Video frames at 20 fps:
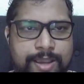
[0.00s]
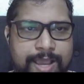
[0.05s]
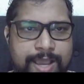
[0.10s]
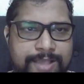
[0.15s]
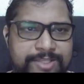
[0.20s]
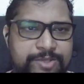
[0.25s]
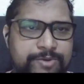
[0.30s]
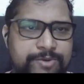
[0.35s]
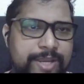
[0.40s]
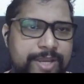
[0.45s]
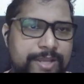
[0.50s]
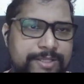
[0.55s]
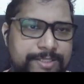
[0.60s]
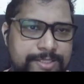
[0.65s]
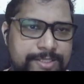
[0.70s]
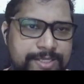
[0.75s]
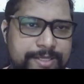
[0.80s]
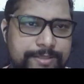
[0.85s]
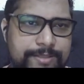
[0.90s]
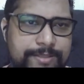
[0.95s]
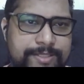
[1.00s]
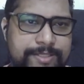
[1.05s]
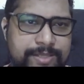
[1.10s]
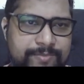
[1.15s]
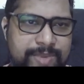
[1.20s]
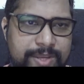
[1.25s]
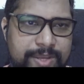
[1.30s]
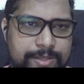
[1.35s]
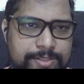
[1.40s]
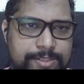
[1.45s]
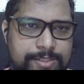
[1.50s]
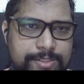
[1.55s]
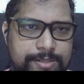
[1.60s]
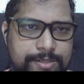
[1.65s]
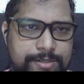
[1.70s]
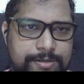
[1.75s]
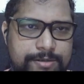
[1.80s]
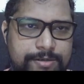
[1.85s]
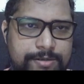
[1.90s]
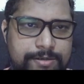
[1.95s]
As you can see in this
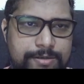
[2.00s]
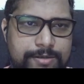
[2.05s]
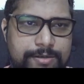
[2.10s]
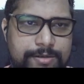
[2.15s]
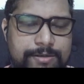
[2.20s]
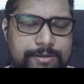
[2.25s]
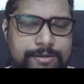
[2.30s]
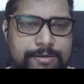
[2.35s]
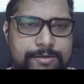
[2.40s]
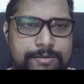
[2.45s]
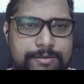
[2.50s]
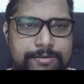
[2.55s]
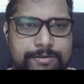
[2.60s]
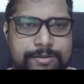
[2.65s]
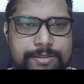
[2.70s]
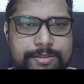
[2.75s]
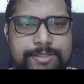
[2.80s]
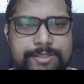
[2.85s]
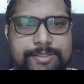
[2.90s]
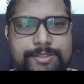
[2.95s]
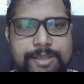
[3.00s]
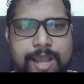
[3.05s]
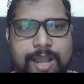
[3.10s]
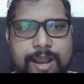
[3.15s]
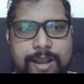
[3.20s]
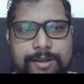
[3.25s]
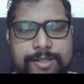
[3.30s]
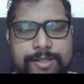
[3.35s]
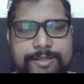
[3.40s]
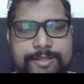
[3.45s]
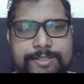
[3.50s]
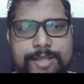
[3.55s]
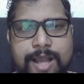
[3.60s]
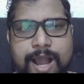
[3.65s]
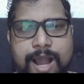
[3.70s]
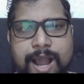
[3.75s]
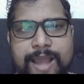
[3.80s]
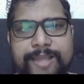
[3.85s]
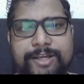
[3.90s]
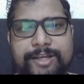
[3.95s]
image, there is a
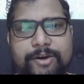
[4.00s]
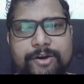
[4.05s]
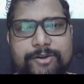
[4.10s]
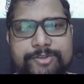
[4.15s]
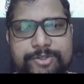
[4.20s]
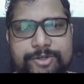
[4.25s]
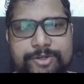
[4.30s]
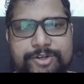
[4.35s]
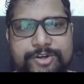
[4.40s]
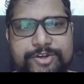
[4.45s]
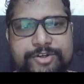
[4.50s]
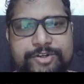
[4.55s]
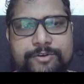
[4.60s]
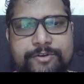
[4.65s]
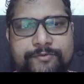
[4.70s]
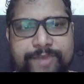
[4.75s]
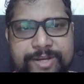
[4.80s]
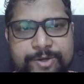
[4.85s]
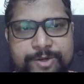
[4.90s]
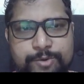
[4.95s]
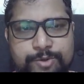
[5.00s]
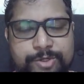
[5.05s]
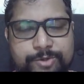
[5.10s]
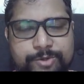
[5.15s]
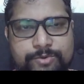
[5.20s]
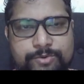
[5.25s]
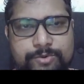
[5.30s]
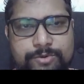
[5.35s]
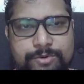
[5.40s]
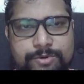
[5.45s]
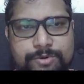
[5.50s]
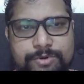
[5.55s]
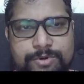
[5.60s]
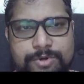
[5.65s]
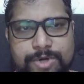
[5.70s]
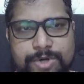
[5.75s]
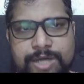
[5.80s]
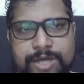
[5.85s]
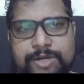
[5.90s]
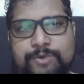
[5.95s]
high concentration of NO2
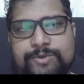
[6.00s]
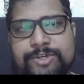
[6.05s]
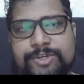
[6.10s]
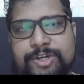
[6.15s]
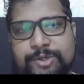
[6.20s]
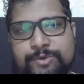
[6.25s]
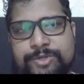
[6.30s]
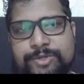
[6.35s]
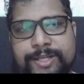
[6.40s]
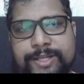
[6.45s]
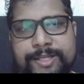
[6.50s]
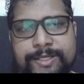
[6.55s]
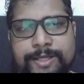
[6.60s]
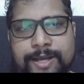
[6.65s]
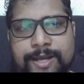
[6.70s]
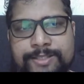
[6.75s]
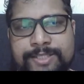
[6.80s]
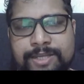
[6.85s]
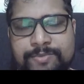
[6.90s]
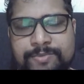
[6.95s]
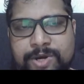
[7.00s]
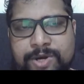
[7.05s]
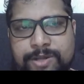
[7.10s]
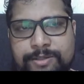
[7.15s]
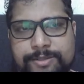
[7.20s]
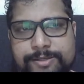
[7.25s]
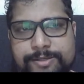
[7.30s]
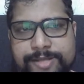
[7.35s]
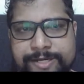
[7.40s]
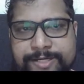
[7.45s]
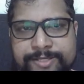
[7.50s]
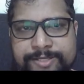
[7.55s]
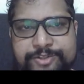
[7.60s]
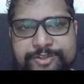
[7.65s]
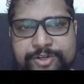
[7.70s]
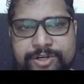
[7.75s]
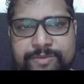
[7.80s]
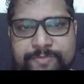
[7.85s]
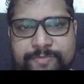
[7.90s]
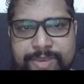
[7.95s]
around the New Delhi Ghaziabad
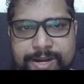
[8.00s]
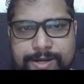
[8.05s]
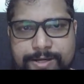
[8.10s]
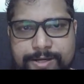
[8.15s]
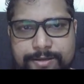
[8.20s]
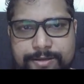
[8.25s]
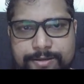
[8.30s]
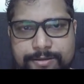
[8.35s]
industrial belt.